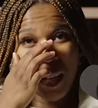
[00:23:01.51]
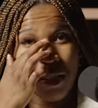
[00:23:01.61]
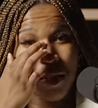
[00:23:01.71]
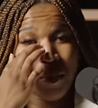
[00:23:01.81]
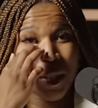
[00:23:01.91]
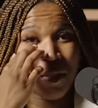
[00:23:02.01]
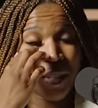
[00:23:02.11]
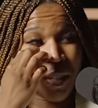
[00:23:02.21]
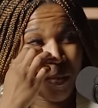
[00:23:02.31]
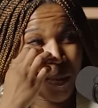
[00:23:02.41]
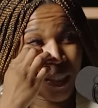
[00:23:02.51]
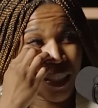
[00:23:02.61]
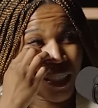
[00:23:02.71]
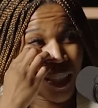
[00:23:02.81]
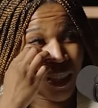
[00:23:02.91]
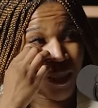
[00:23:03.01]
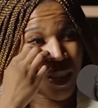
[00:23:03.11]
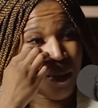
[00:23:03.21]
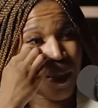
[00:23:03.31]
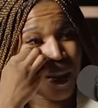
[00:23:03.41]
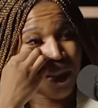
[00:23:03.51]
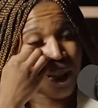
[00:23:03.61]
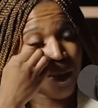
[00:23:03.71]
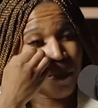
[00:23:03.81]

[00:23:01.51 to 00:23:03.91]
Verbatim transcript: I was filming a video about this yesterday about how some